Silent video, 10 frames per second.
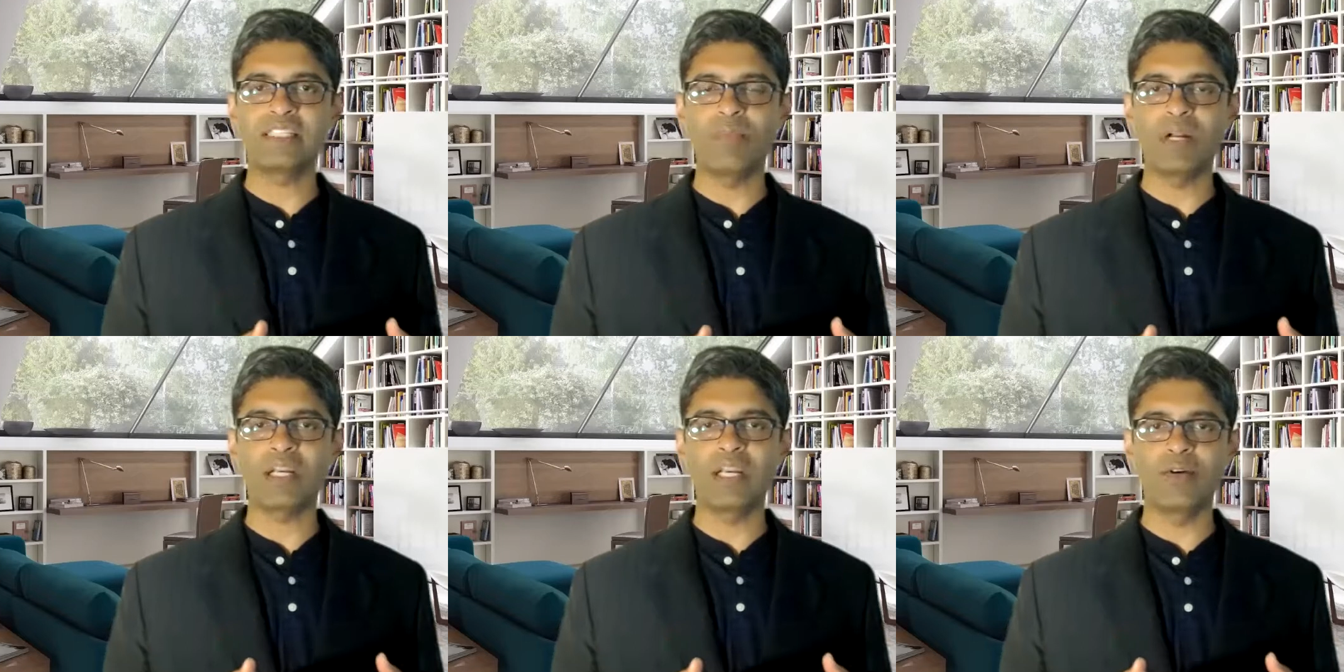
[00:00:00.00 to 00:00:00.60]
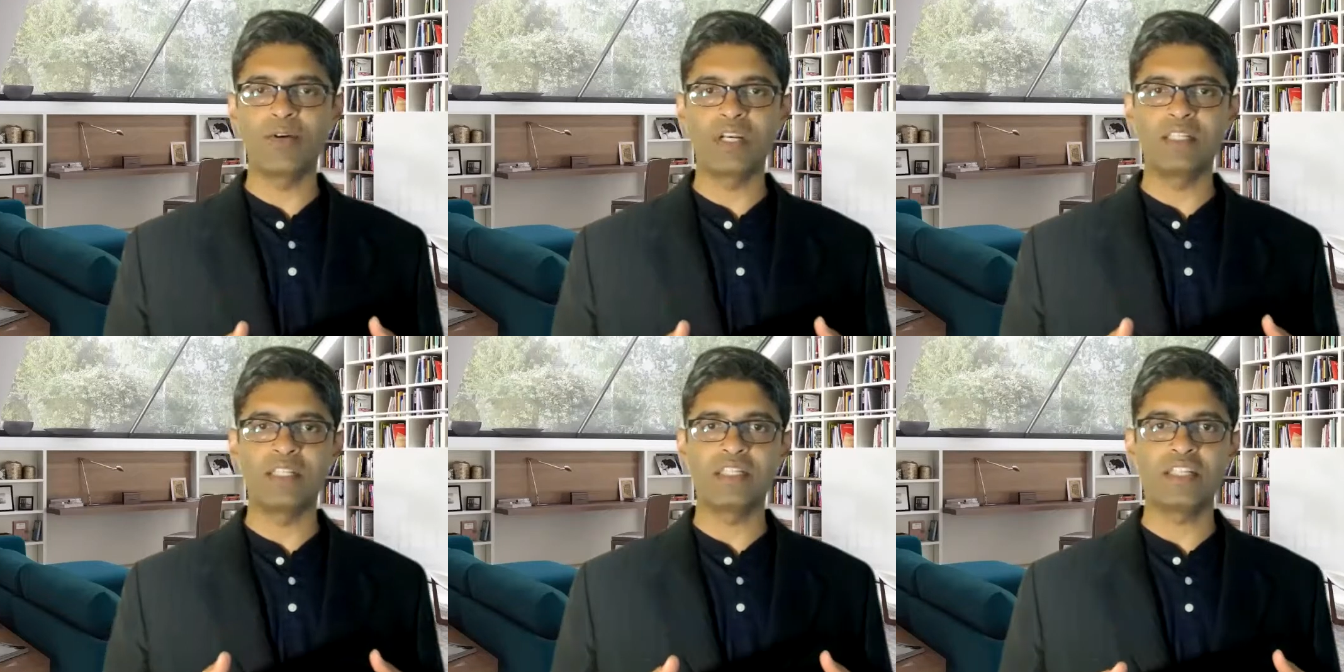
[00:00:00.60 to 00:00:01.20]
and marketing
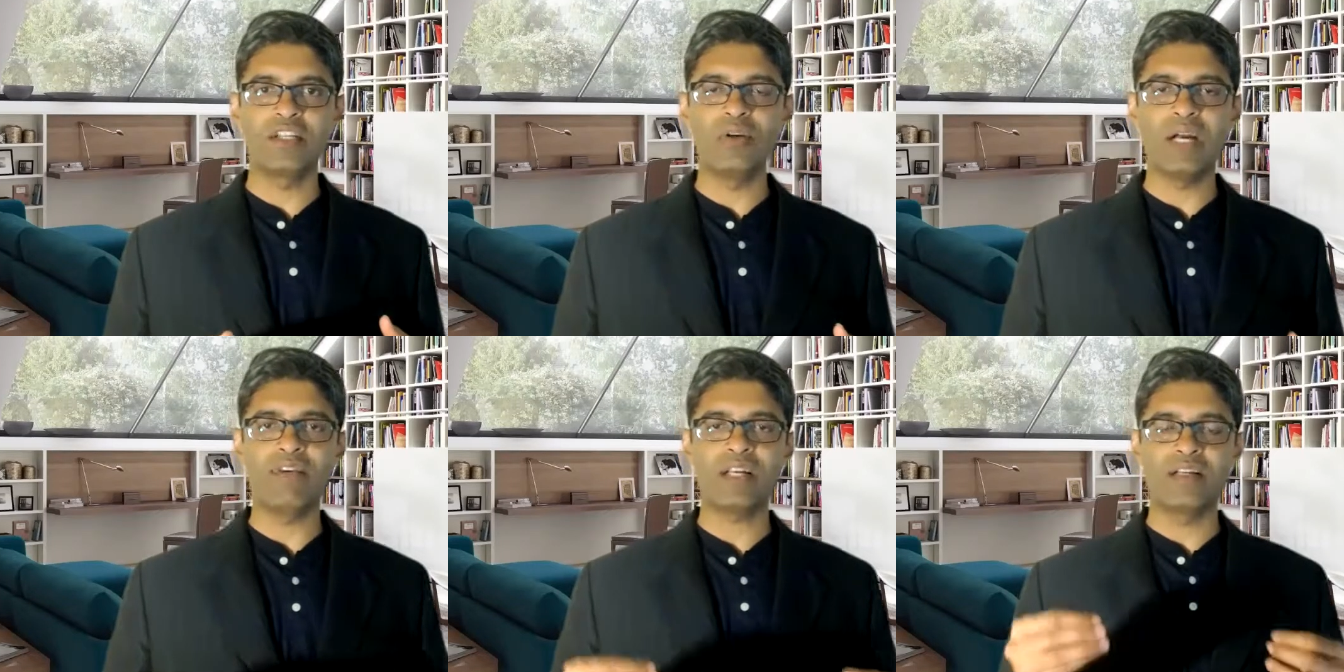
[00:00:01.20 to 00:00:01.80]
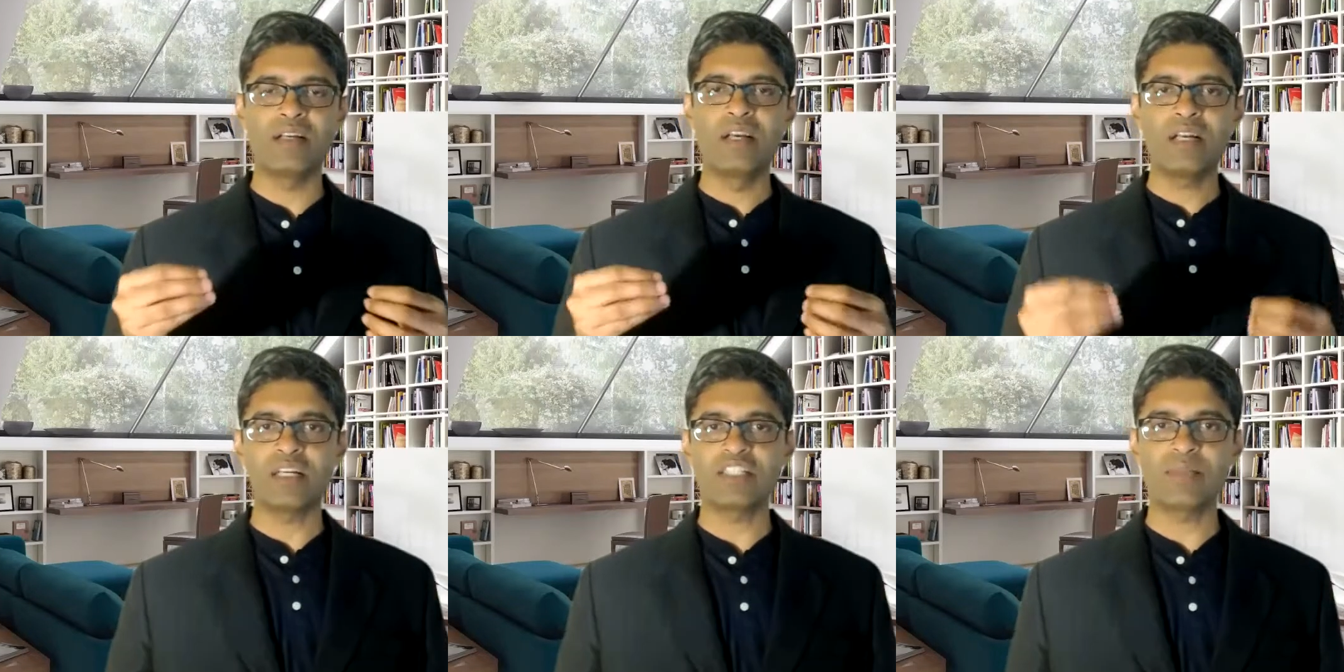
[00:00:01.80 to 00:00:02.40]
organization, you have a
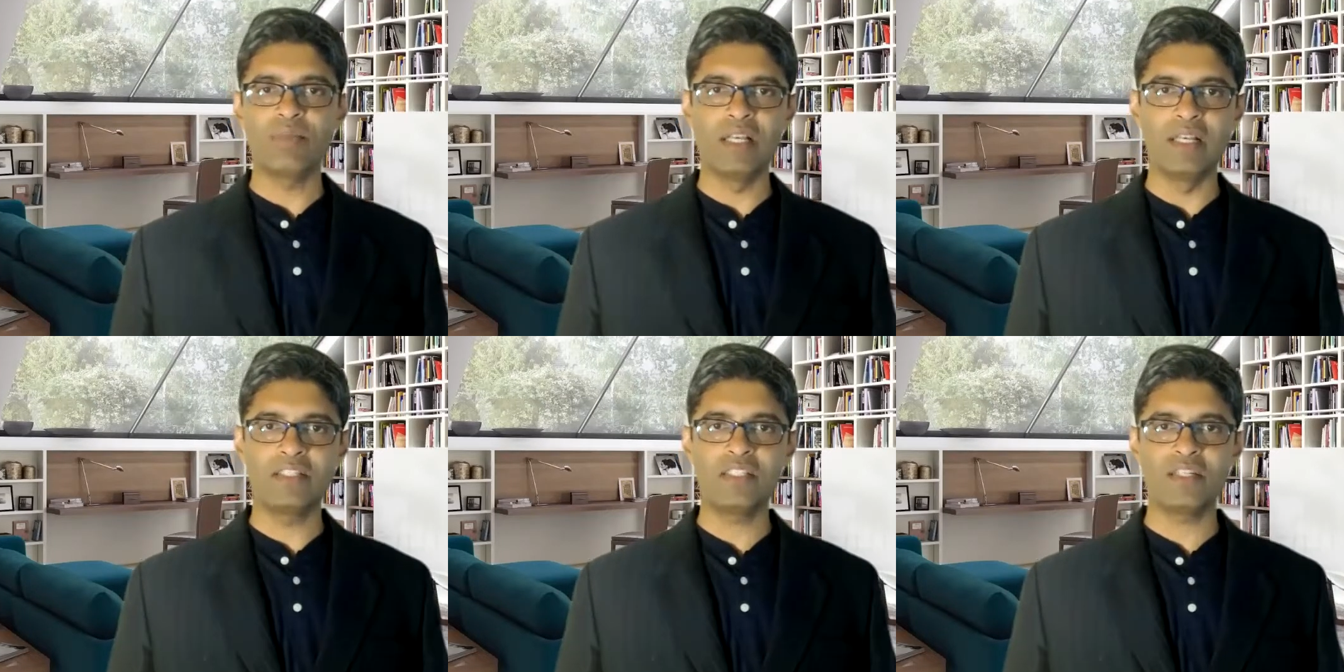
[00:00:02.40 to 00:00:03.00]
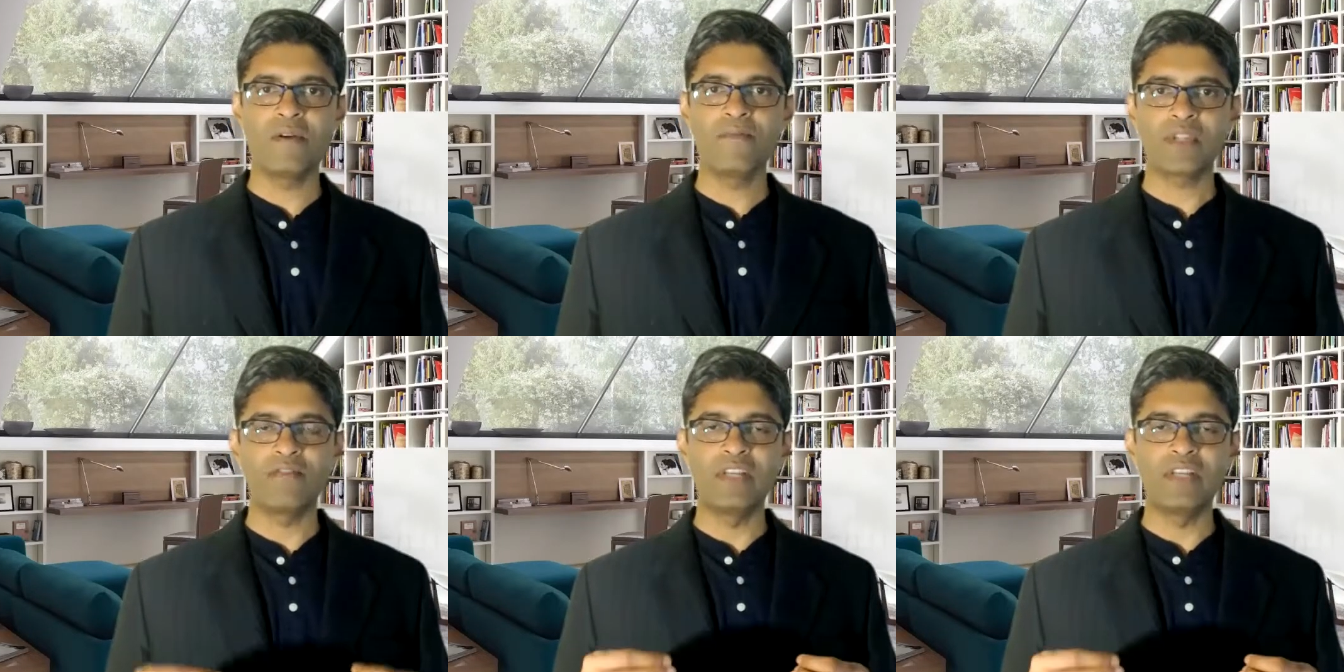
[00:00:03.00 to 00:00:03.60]
customer list
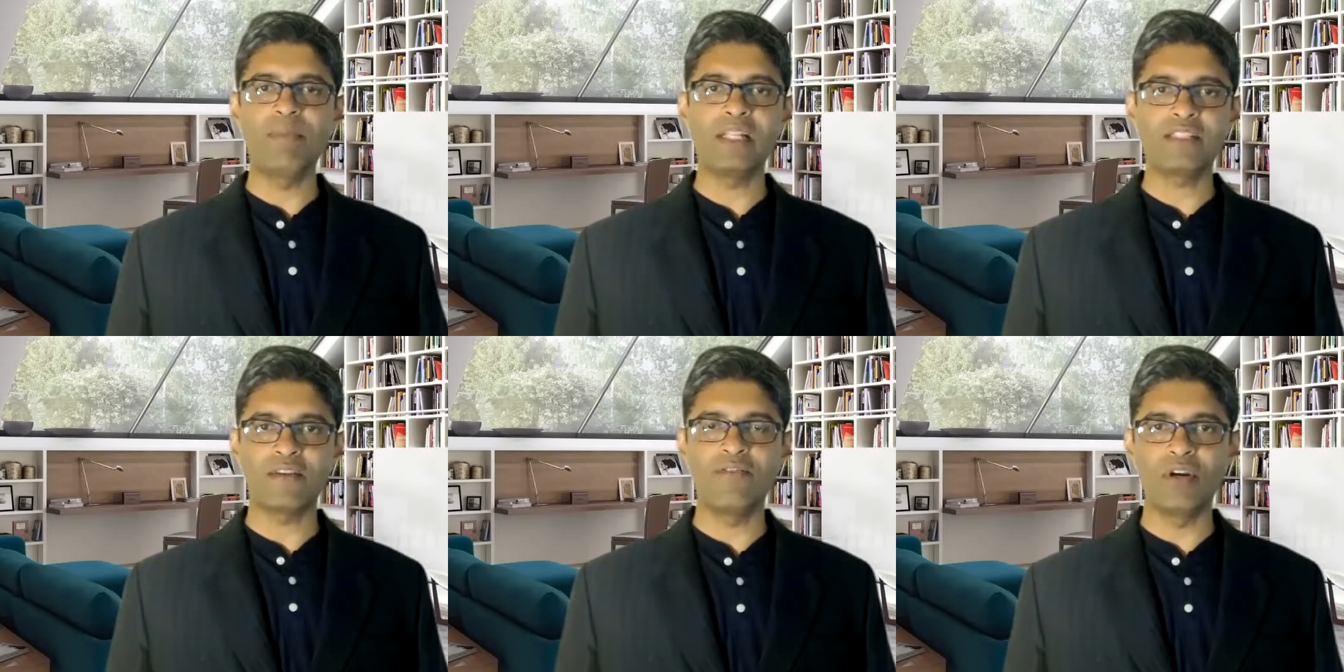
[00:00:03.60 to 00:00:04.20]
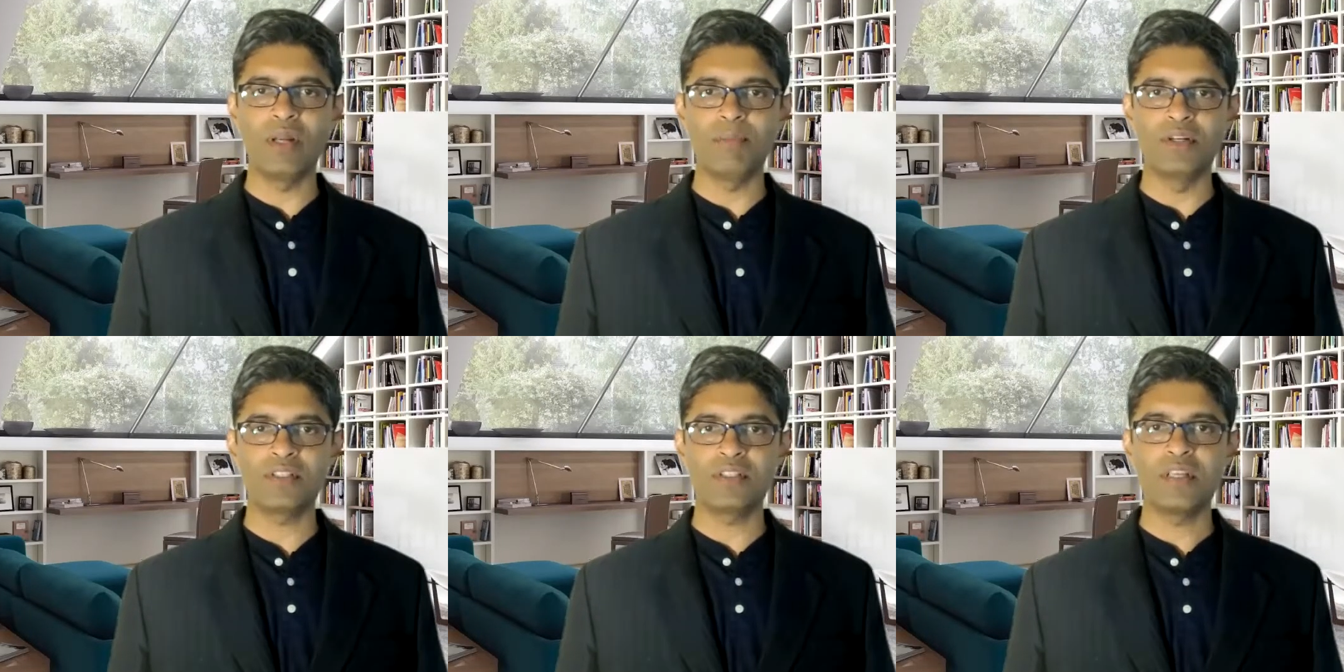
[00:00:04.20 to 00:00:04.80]
of emails or phone
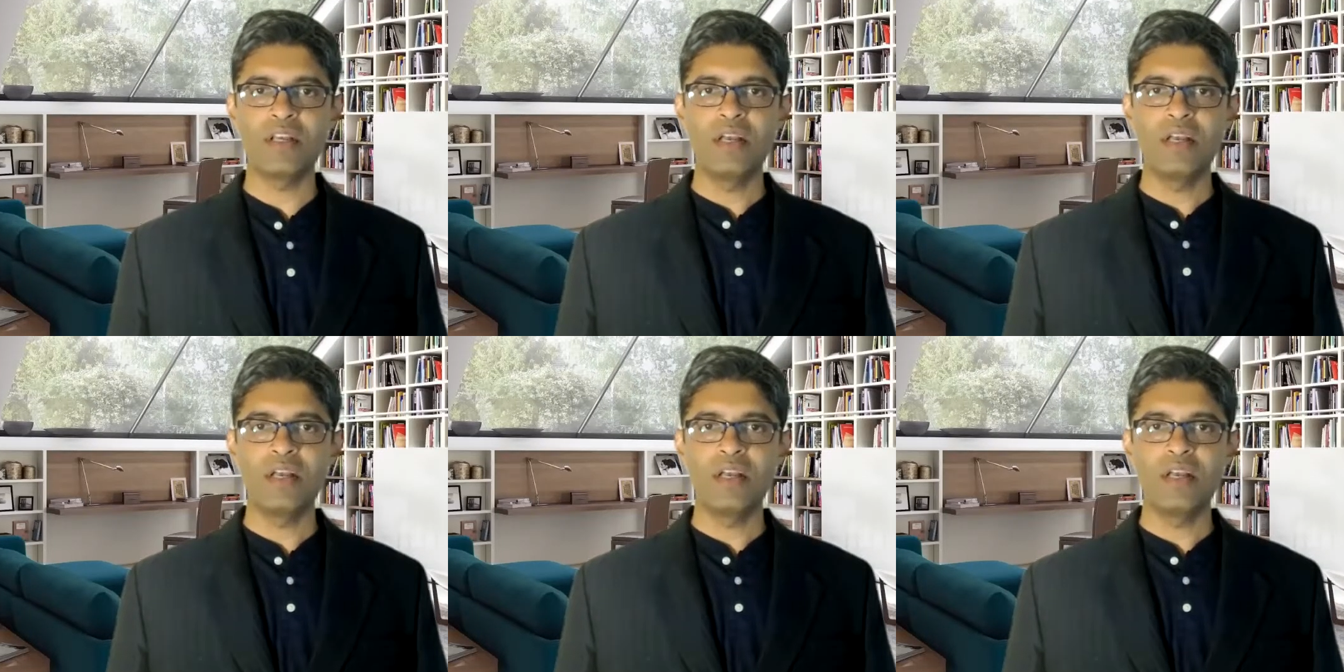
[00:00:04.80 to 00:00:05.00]
numbers.